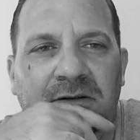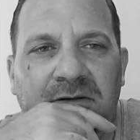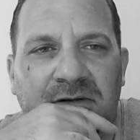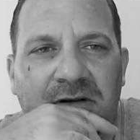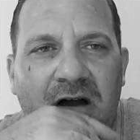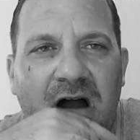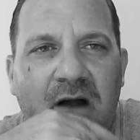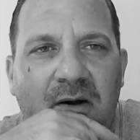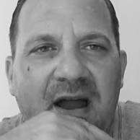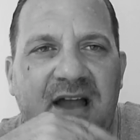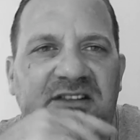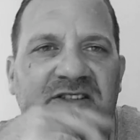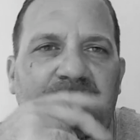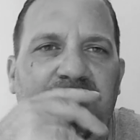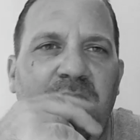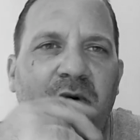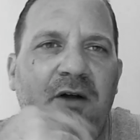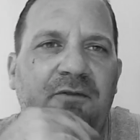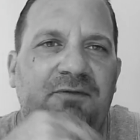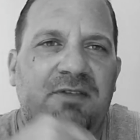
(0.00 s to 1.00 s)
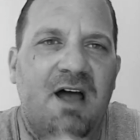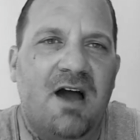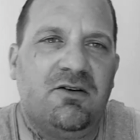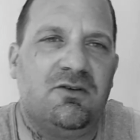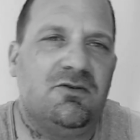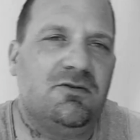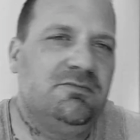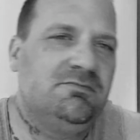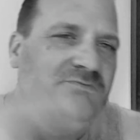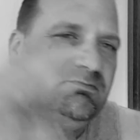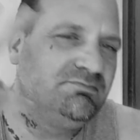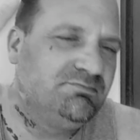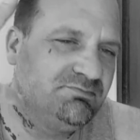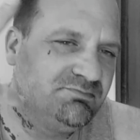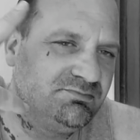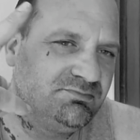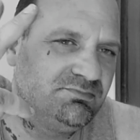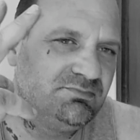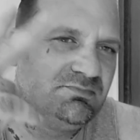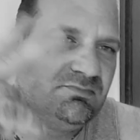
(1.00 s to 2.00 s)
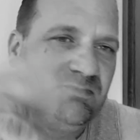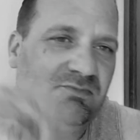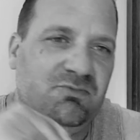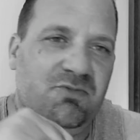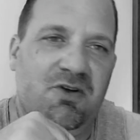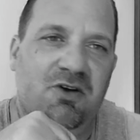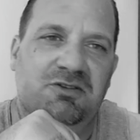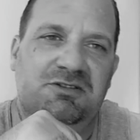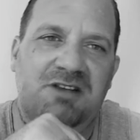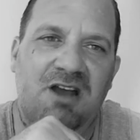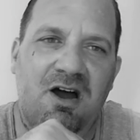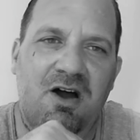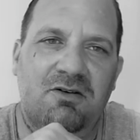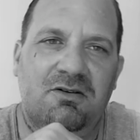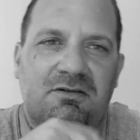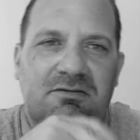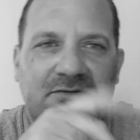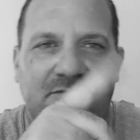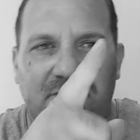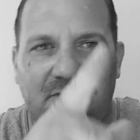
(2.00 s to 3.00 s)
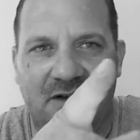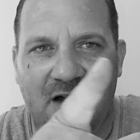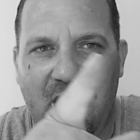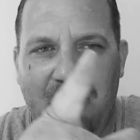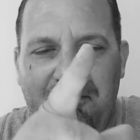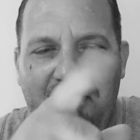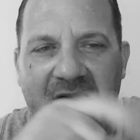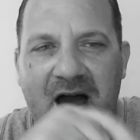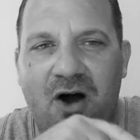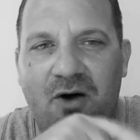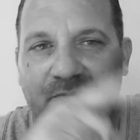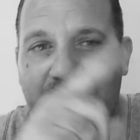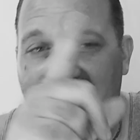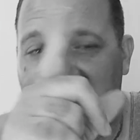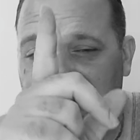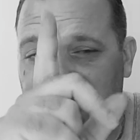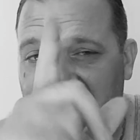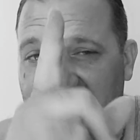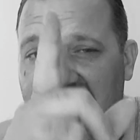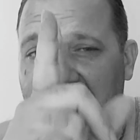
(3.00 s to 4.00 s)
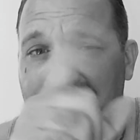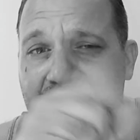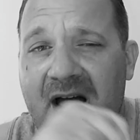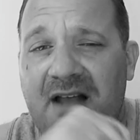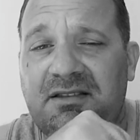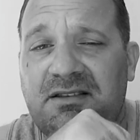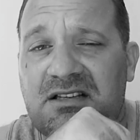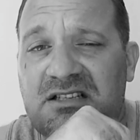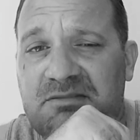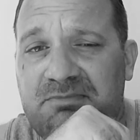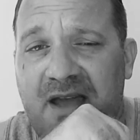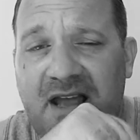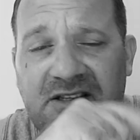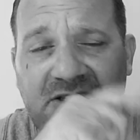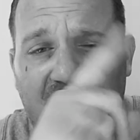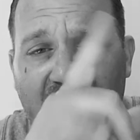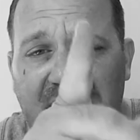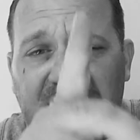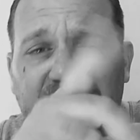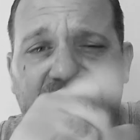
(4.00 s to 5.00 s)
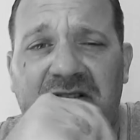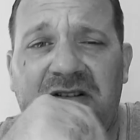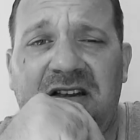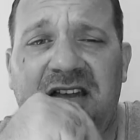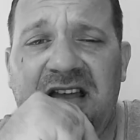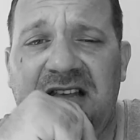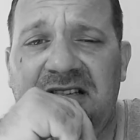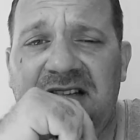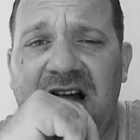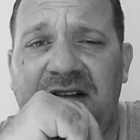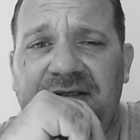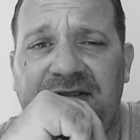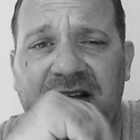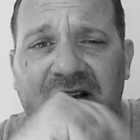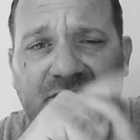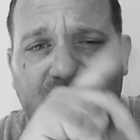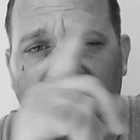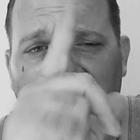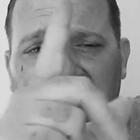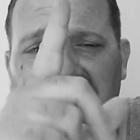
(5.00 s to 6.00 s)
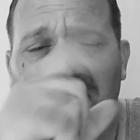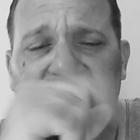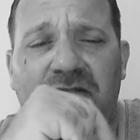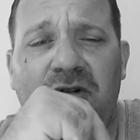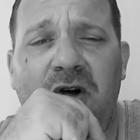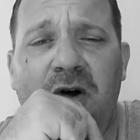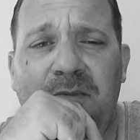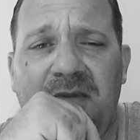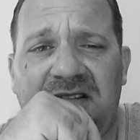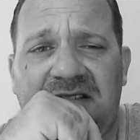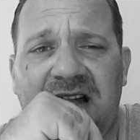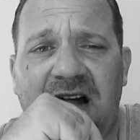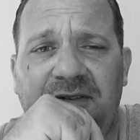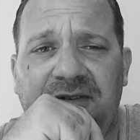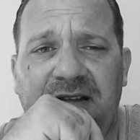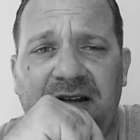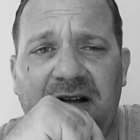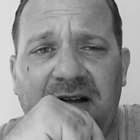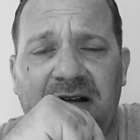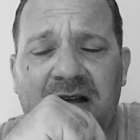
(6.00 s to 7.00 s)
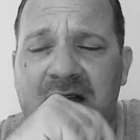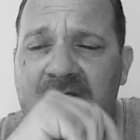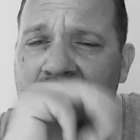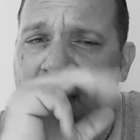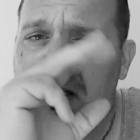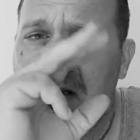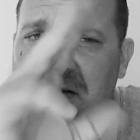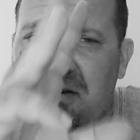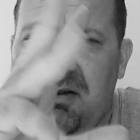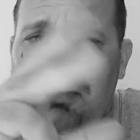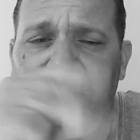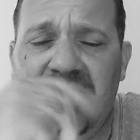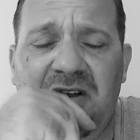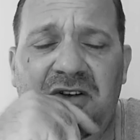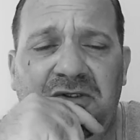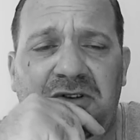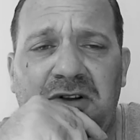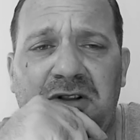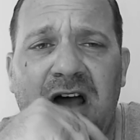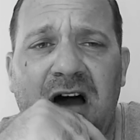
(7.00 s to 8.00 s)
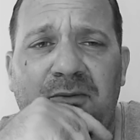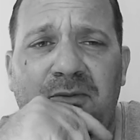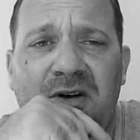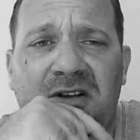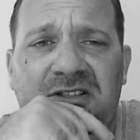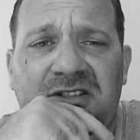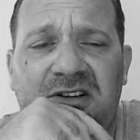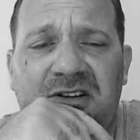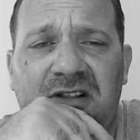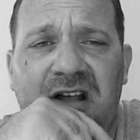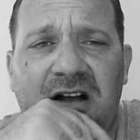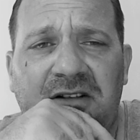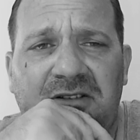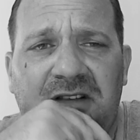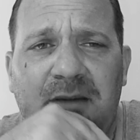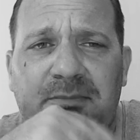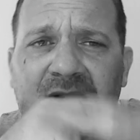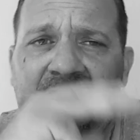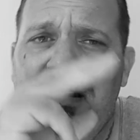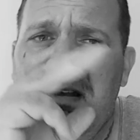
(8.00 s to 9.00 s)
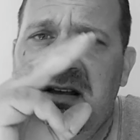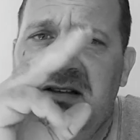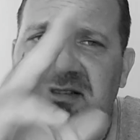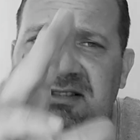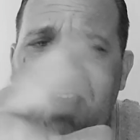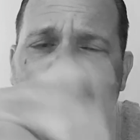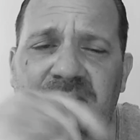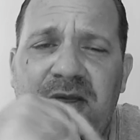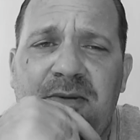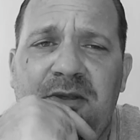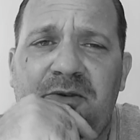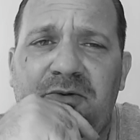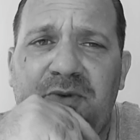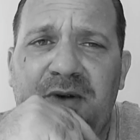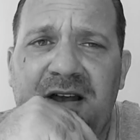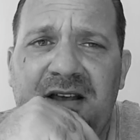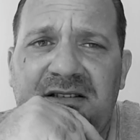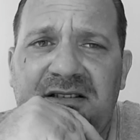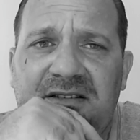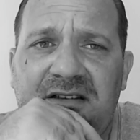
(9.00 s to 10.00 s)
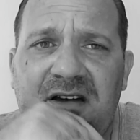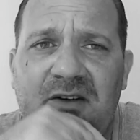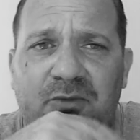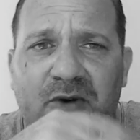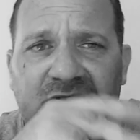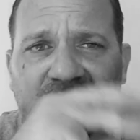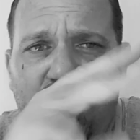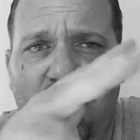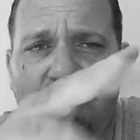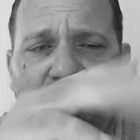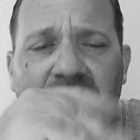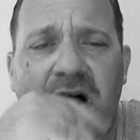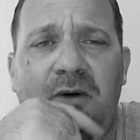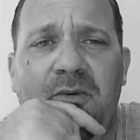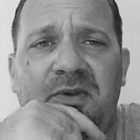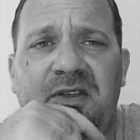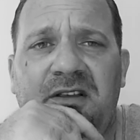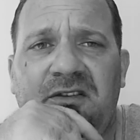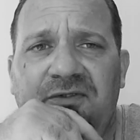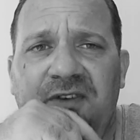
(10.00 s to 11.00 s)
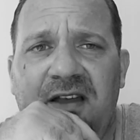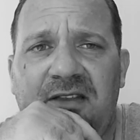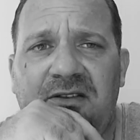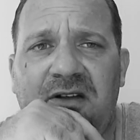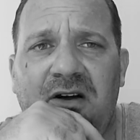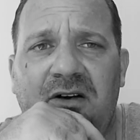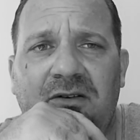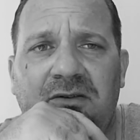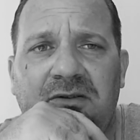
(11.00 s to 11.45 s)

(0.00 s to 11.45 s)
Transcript: All right, it's your boy Flacco. Real talk. I'm out, man. Think about this, man. Talk to your kids out there. Talk to your homies out there. Your loved ones that are locked up. Tell them the risk of what's going on with this fentanyl.